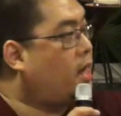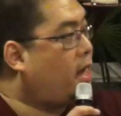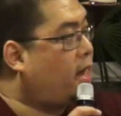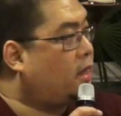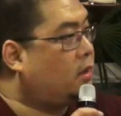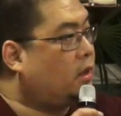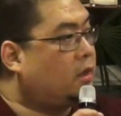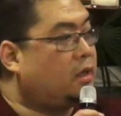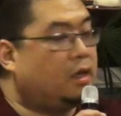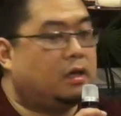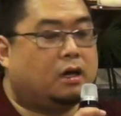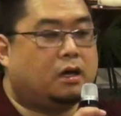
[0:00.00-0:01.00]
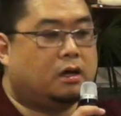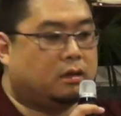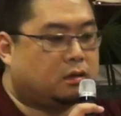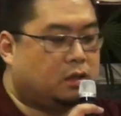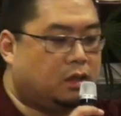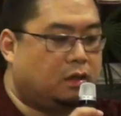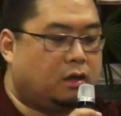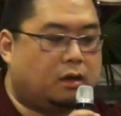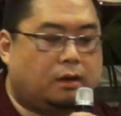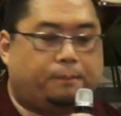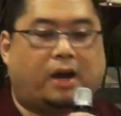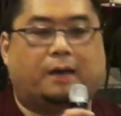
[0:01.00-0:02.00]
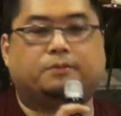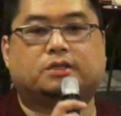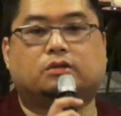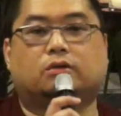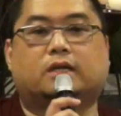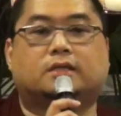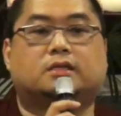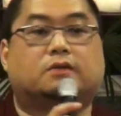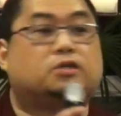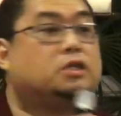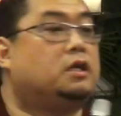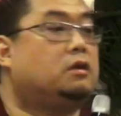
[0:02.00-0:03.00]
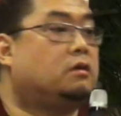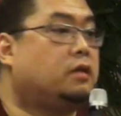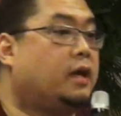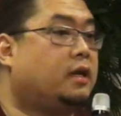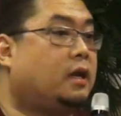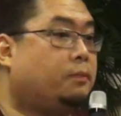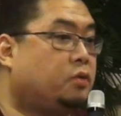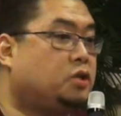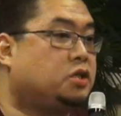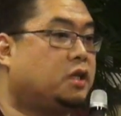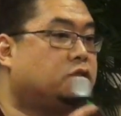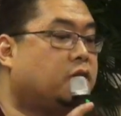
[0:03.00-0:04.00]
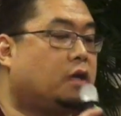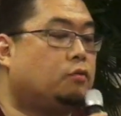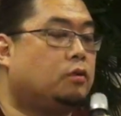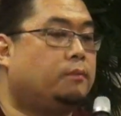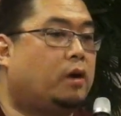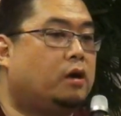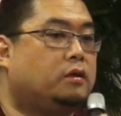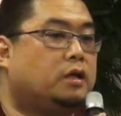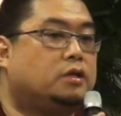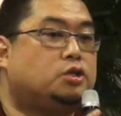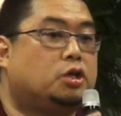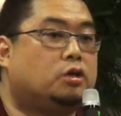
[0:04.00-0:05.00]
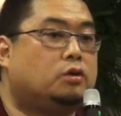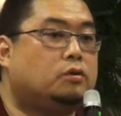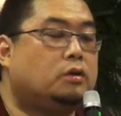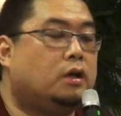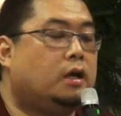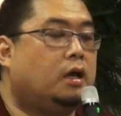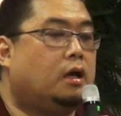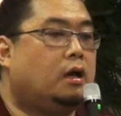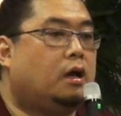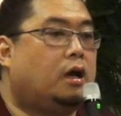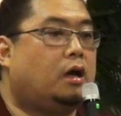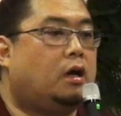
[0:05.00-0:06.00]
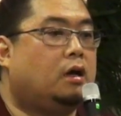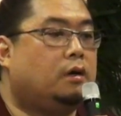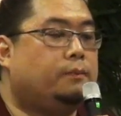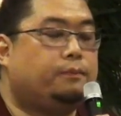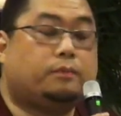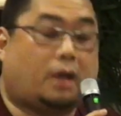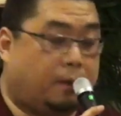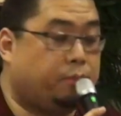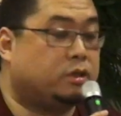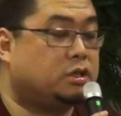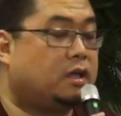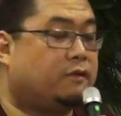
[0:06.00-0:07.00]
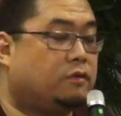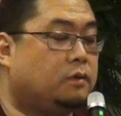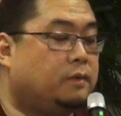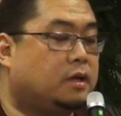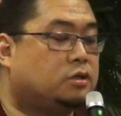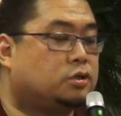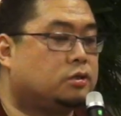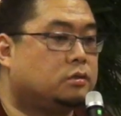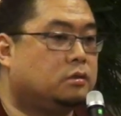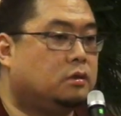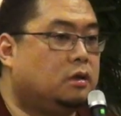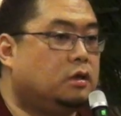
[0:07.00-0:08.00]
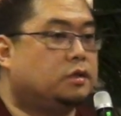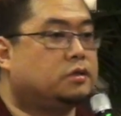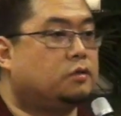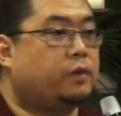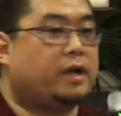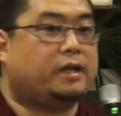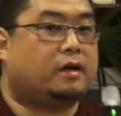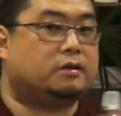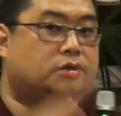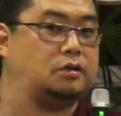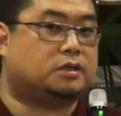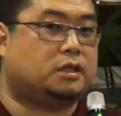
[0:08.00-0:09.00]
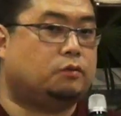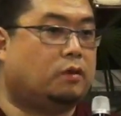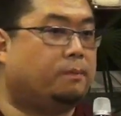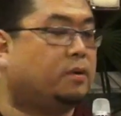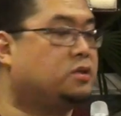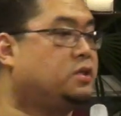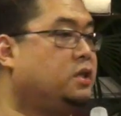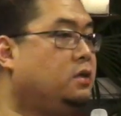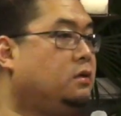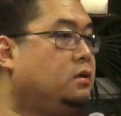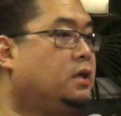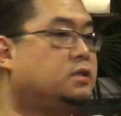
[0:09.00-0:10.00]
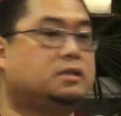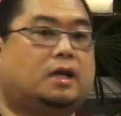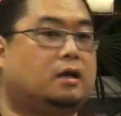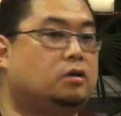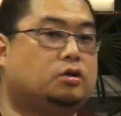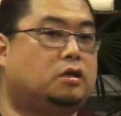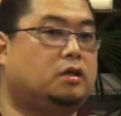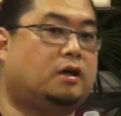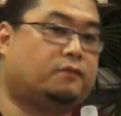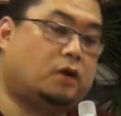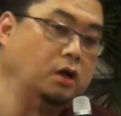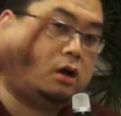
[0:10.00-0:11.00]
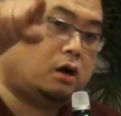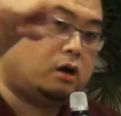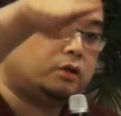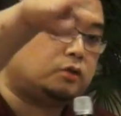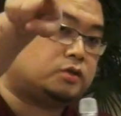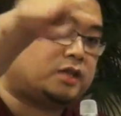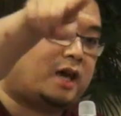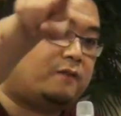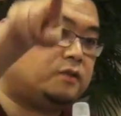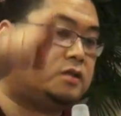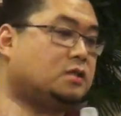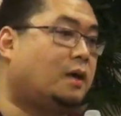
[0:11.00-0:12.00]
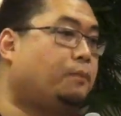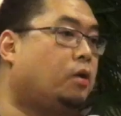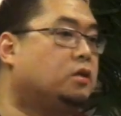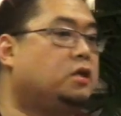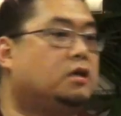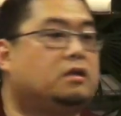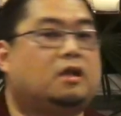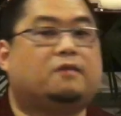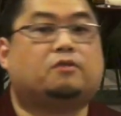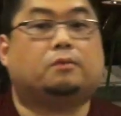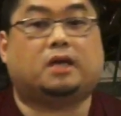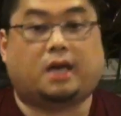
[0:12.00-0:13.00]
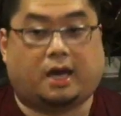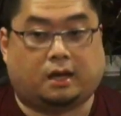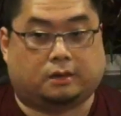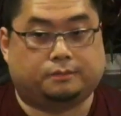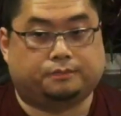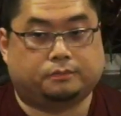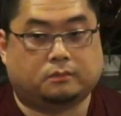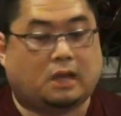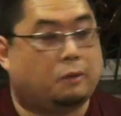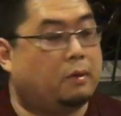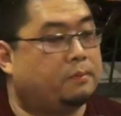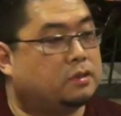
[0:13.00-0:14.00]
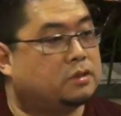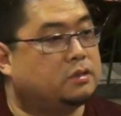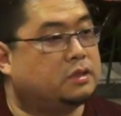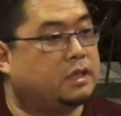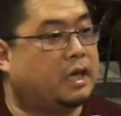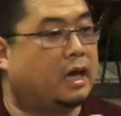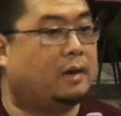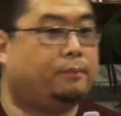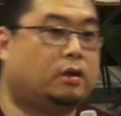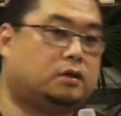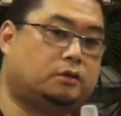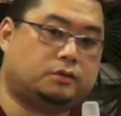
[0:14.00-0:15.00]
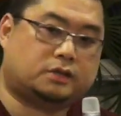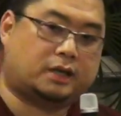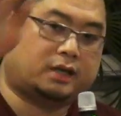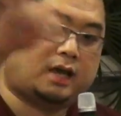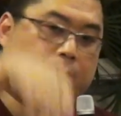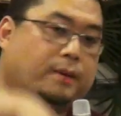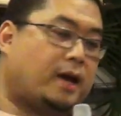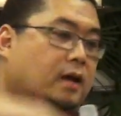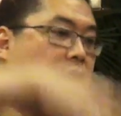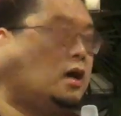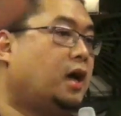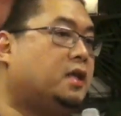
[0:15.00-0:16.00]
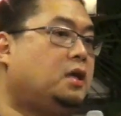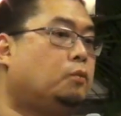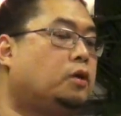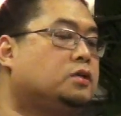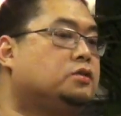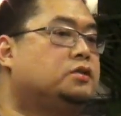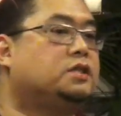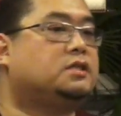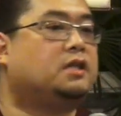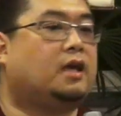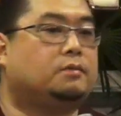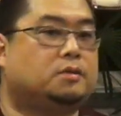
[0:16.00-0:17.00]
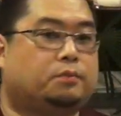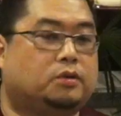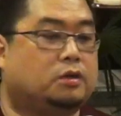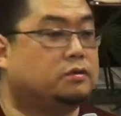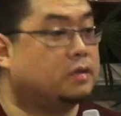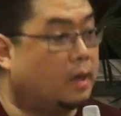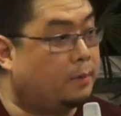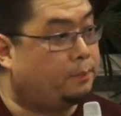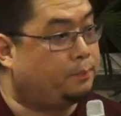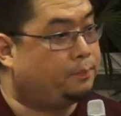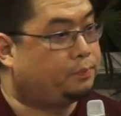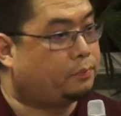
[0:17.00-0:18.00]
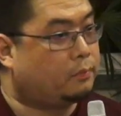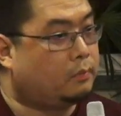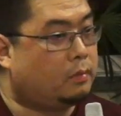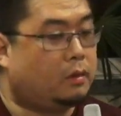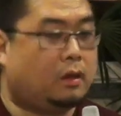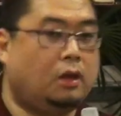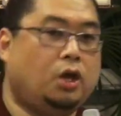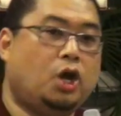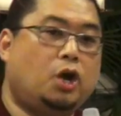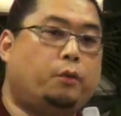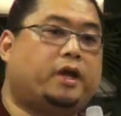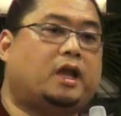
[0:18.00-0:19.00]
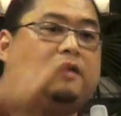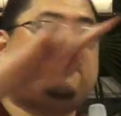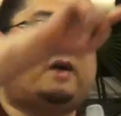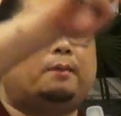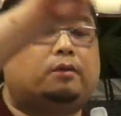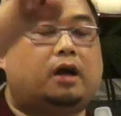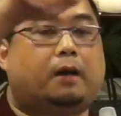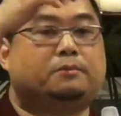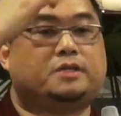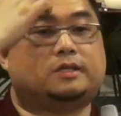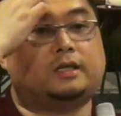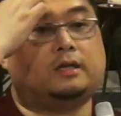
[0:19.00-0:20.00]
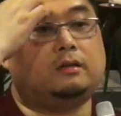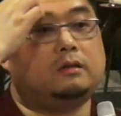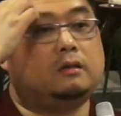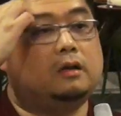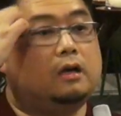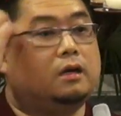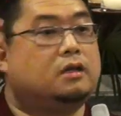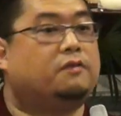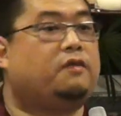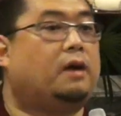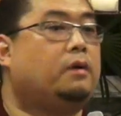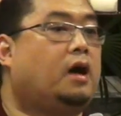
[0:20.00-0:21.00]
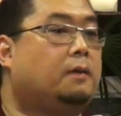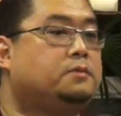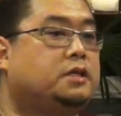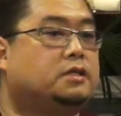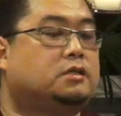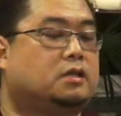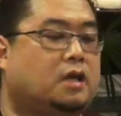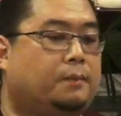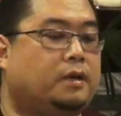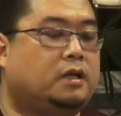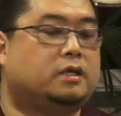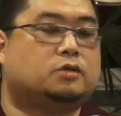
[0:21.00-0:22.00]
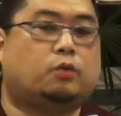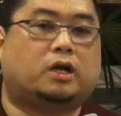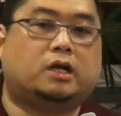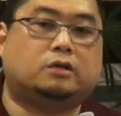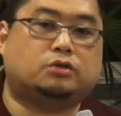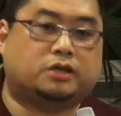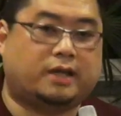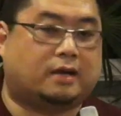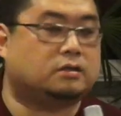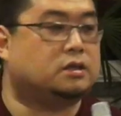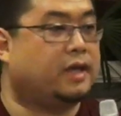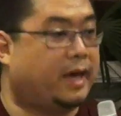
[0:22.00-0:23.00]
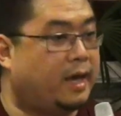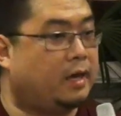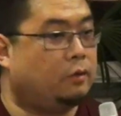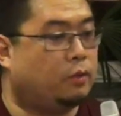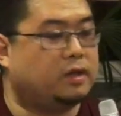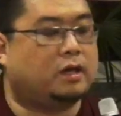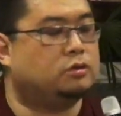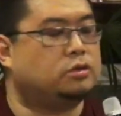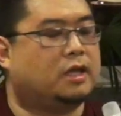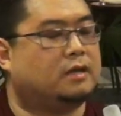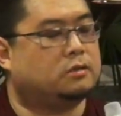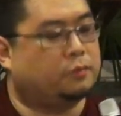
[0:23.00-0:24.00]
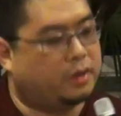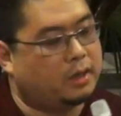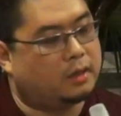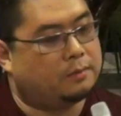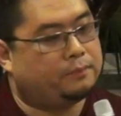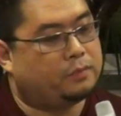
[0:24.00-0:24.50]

And the pipes and all that stuff, she did all that, and I appreciate it, together with Martin and Joe. I appreciate that very much. So right now, as you can see, we're bursting. It's not good enough. All those canvases I bought the other day from IKEA. I went personally to IKEA, I bought those, and I came back, and they worked till 6 a.m. to put those up. We're getting fiber optics in. The fiber optics to come in is 100,000 ringgit.